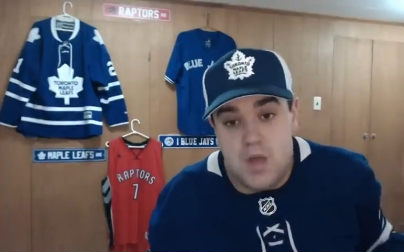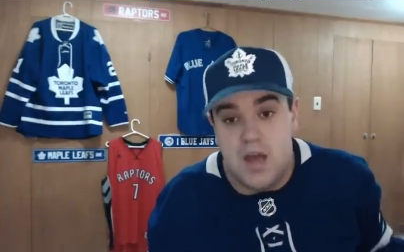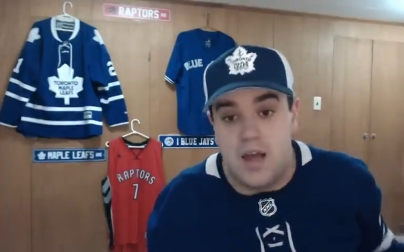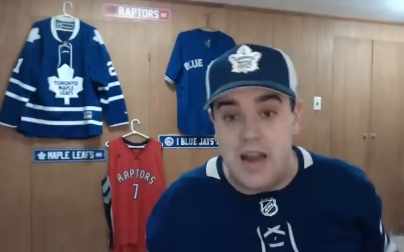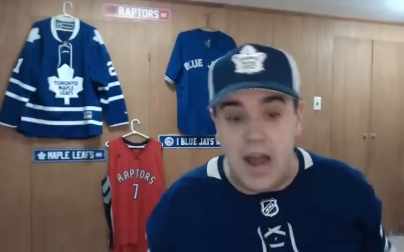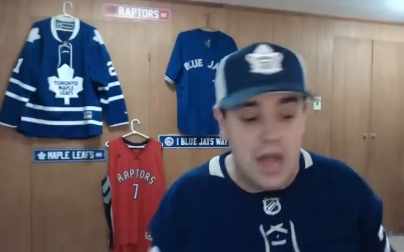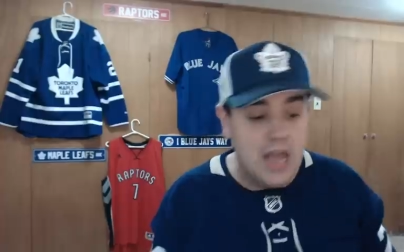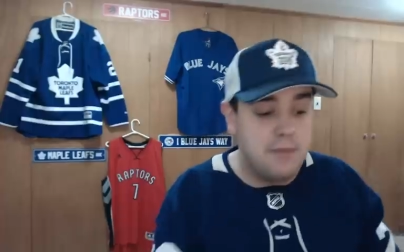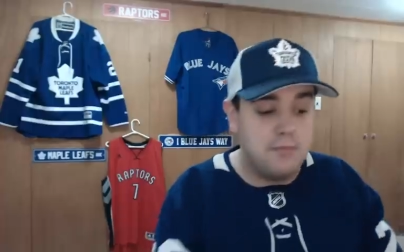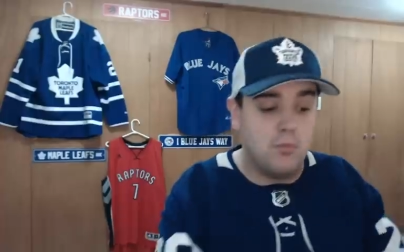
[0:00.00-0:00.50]

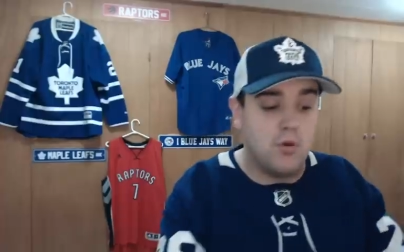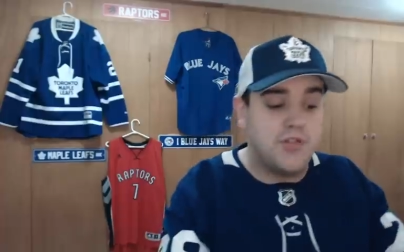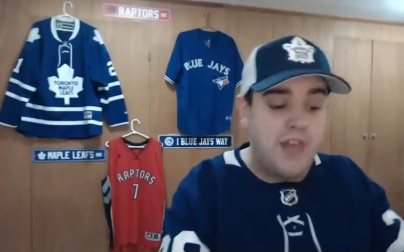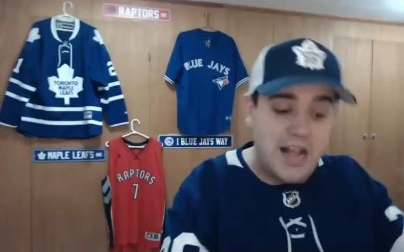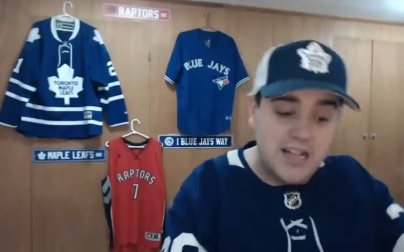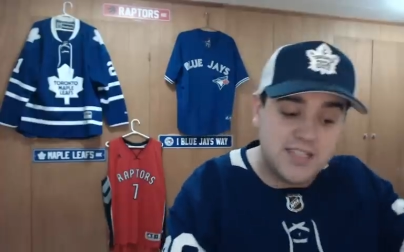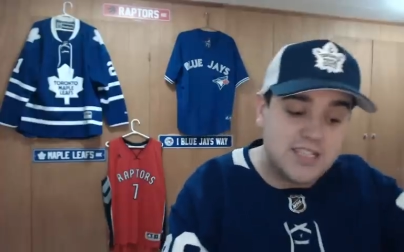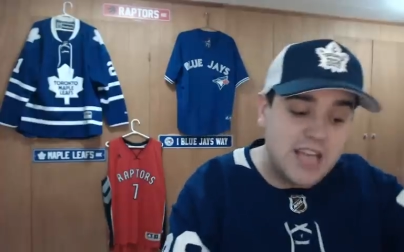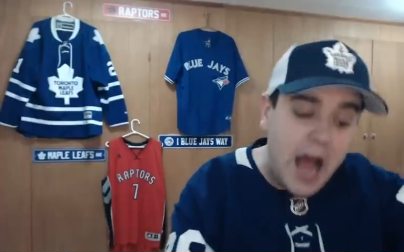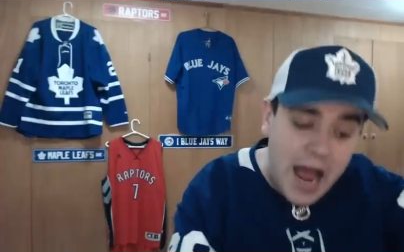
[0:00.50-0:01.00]
Now, with
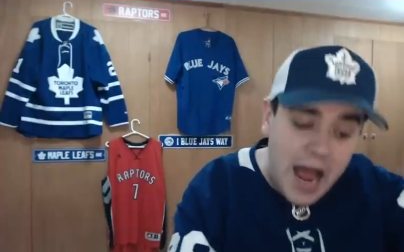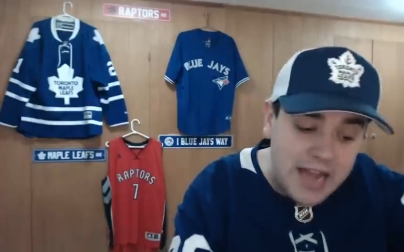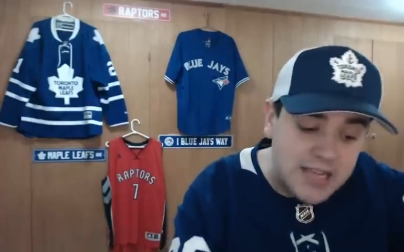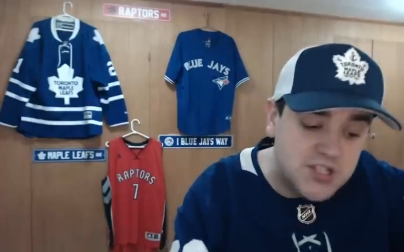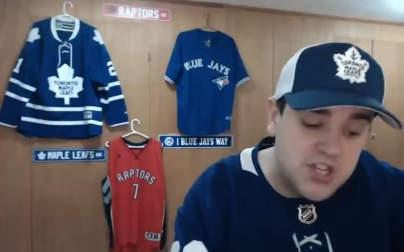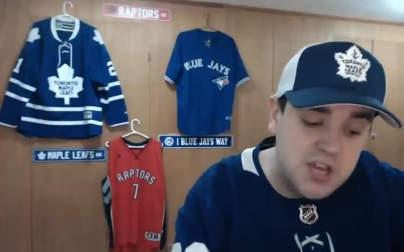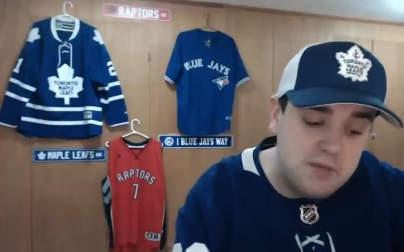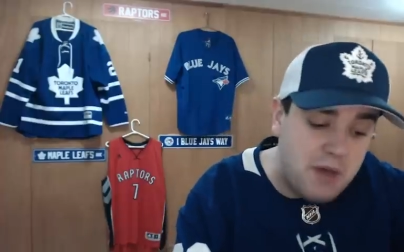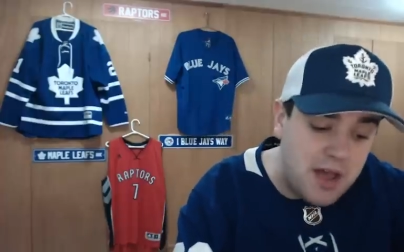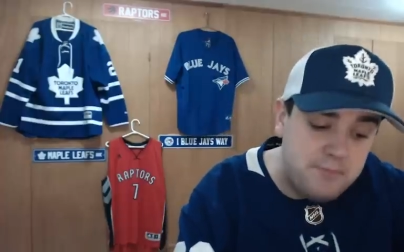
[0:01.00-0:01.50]
that
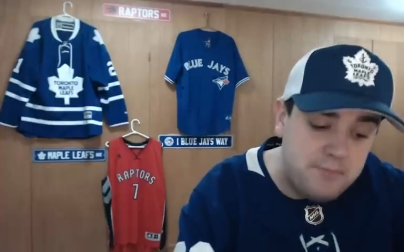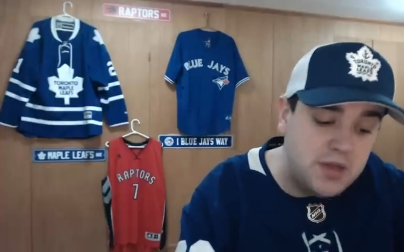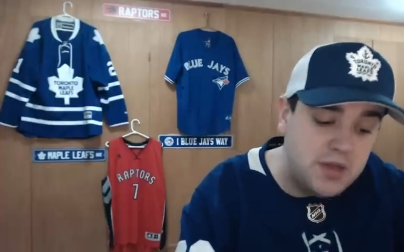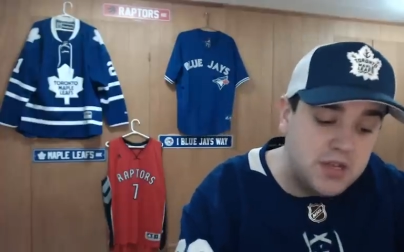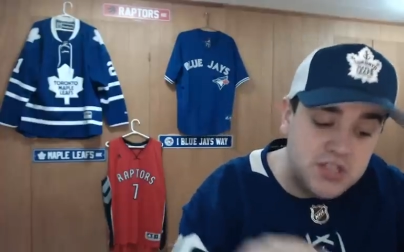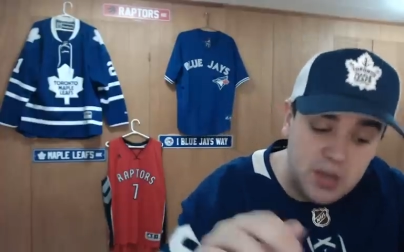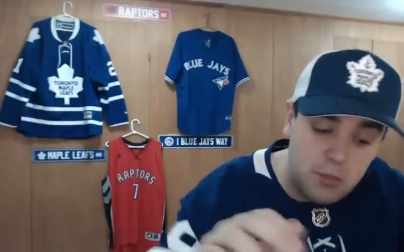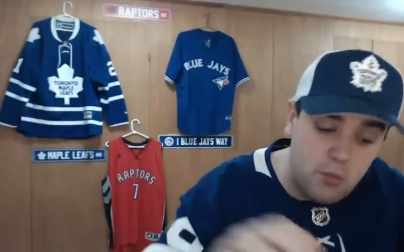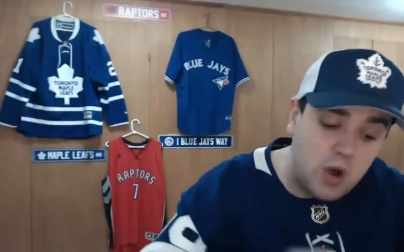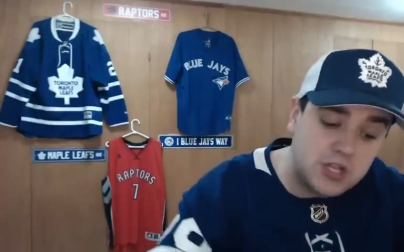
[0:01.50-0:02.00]
size, he might be
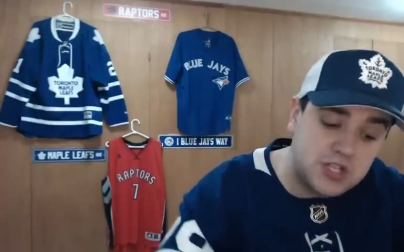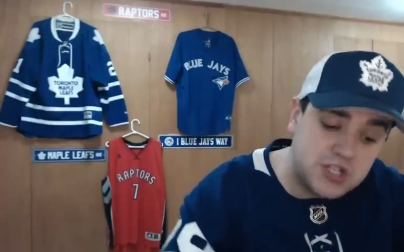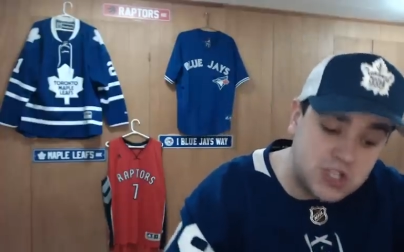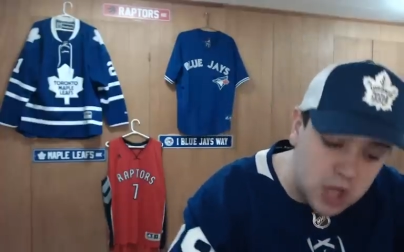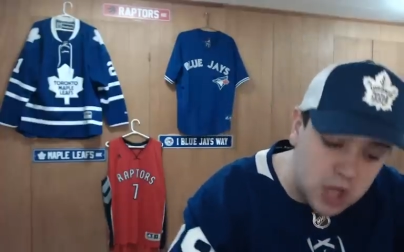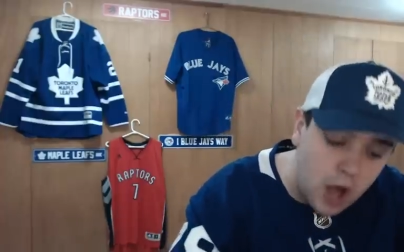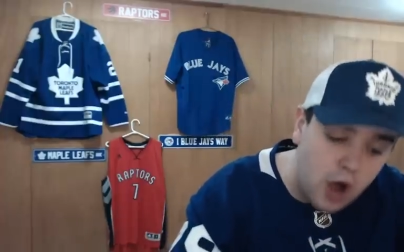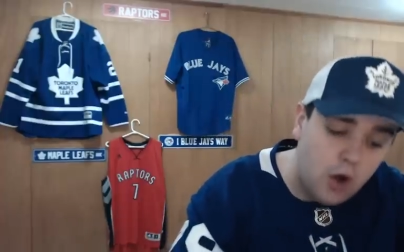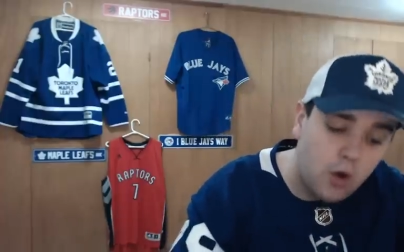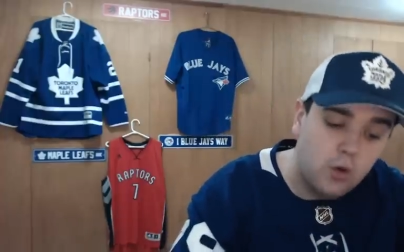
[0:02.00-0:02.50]
somewhat
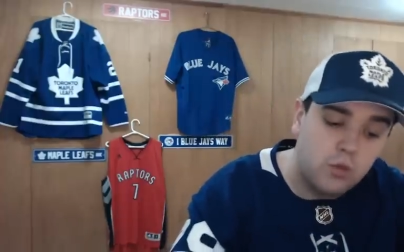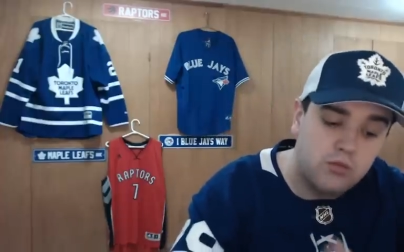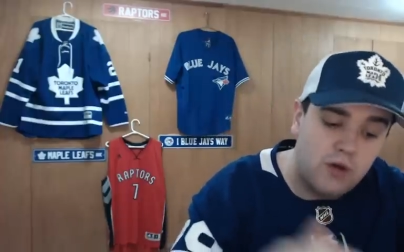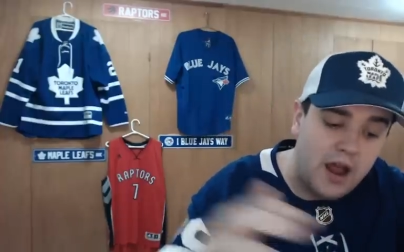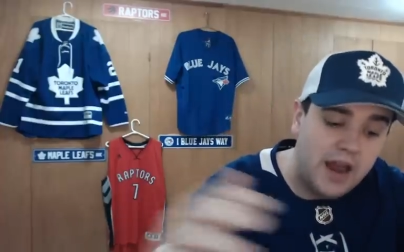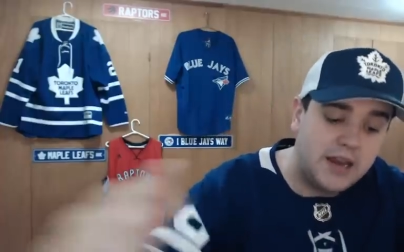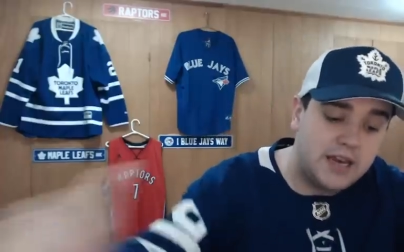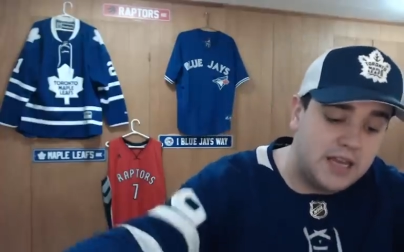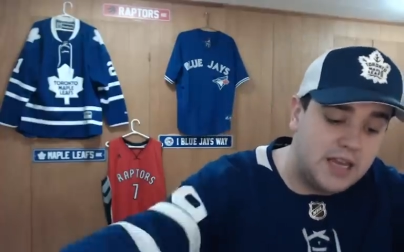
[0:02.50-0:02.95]
slow, right?